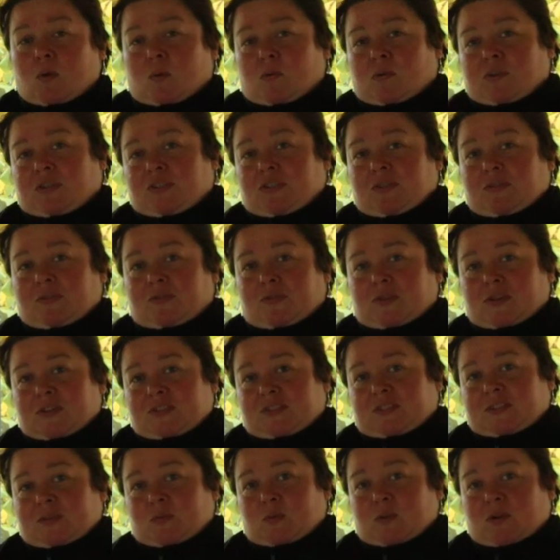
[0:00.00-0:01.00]
what we're going to do
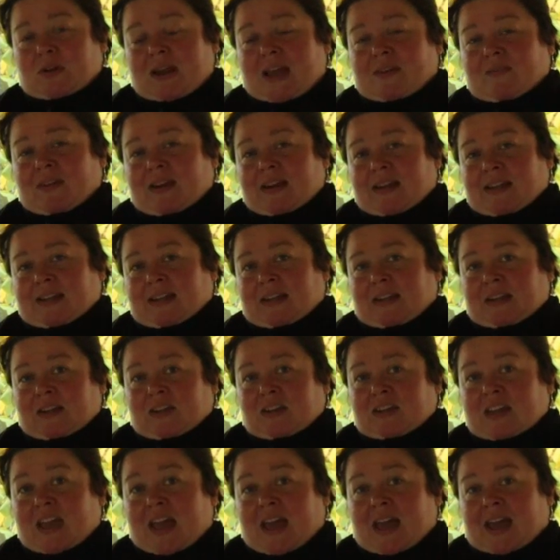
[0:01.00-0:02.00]
first is we're going to have a little
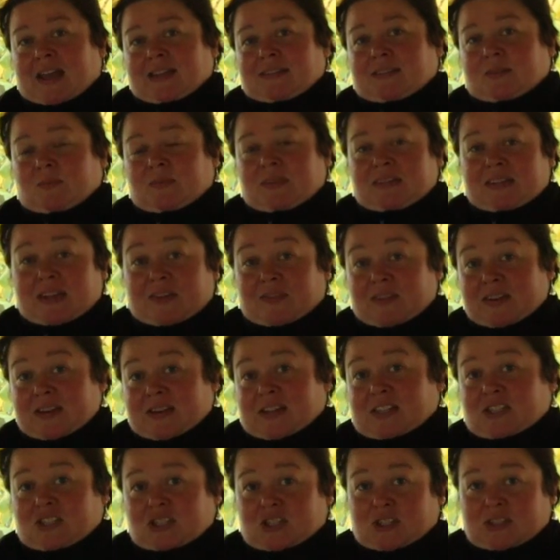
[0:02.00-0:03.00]
look at some of the
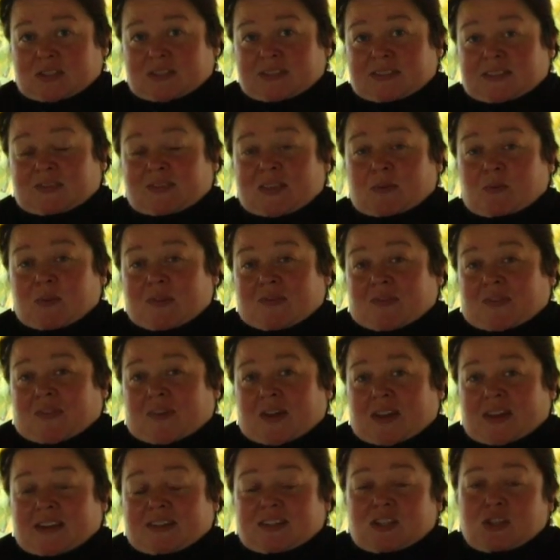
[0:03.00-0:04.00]
definitions that we
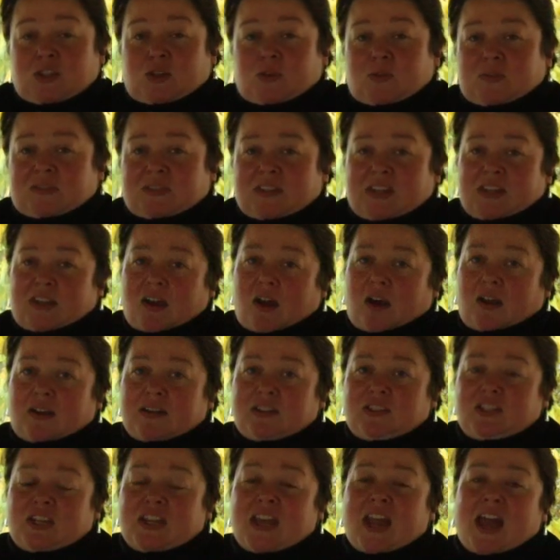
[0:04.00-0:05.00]
find and use in
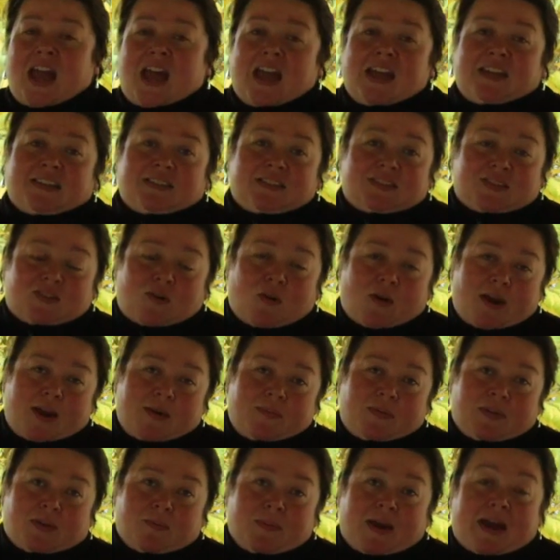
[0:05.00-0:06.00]
ecology,
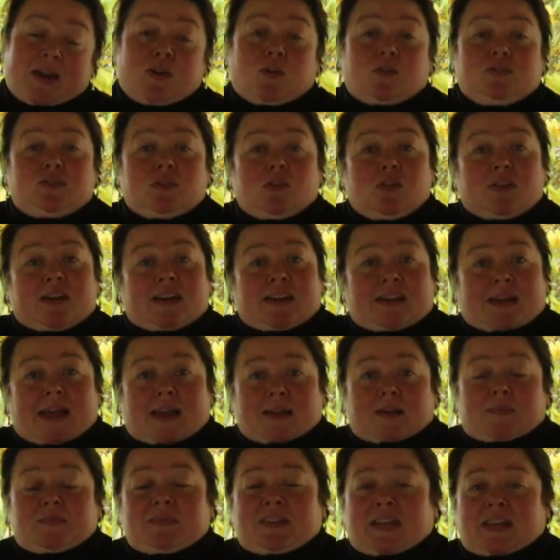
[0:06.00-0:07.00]
describe them, and also look at our
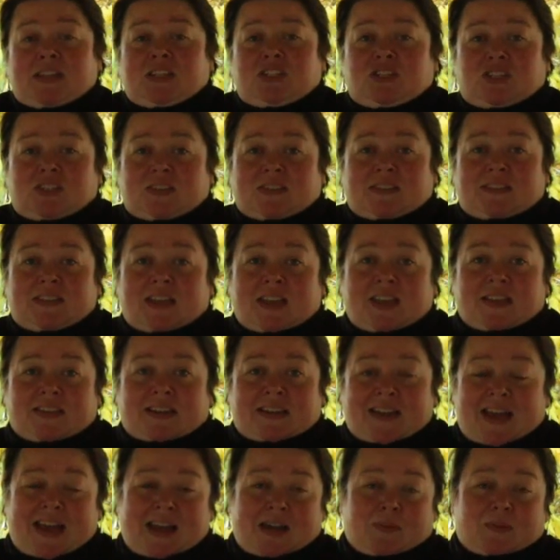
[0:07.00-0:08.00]
adaptations
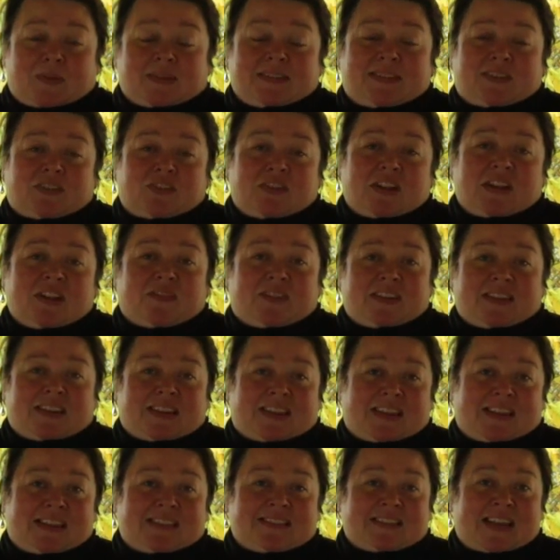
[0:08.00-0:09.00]
that animals and other living
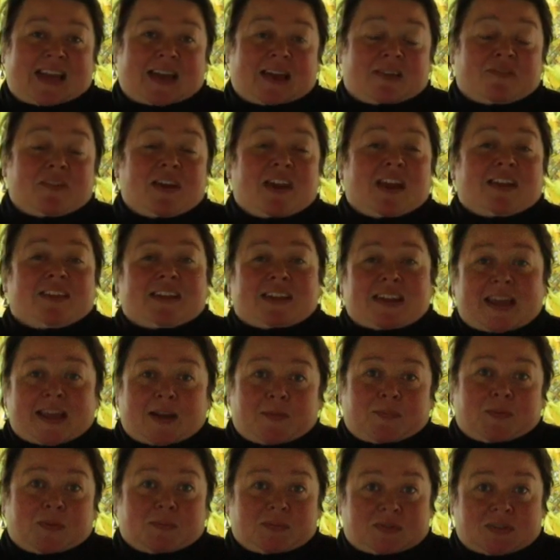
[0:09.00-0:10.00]
things have that
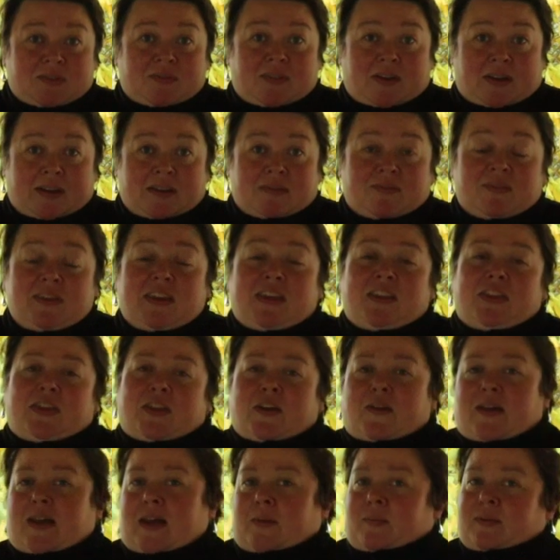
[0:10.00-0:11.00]
help them survive in
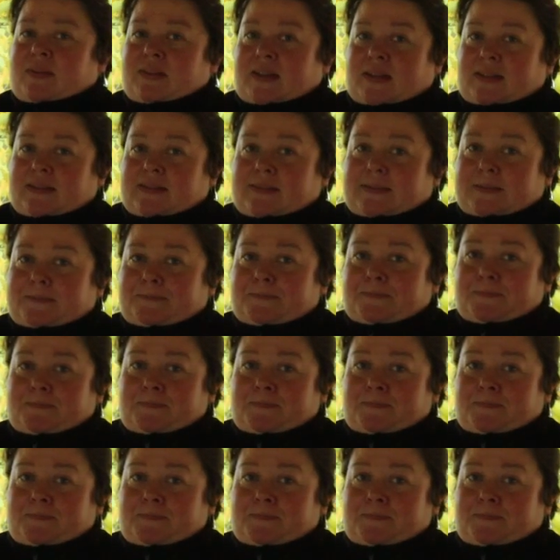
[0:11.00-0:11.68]
their habitats.